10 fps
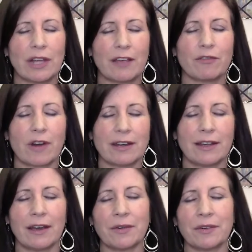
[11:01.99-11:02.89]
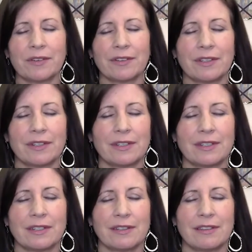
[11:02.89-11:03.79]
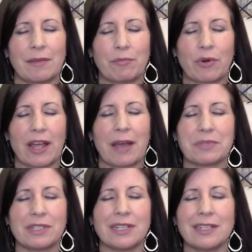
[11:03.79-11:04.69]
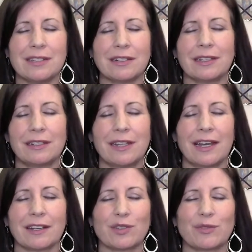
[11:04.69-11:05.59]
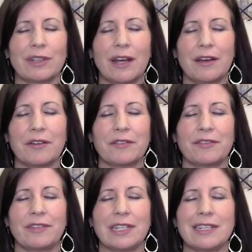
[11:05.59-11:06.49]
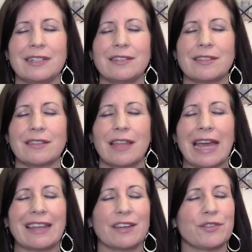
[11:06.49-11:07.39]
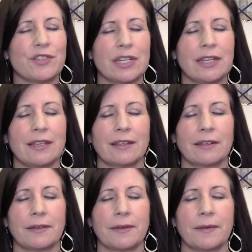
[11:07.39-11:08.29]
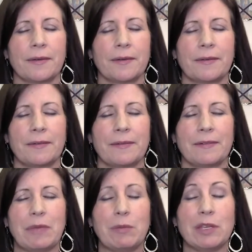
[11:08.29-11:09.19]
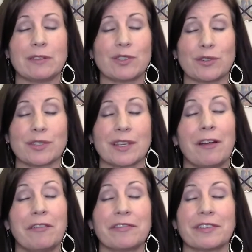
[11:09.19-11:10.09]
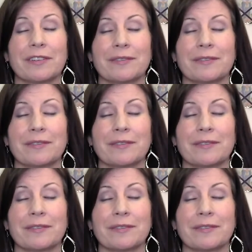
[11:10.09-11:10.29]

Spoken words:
life right now that perhaps needs a little extra love, needs that energy. Maybe it's yourself.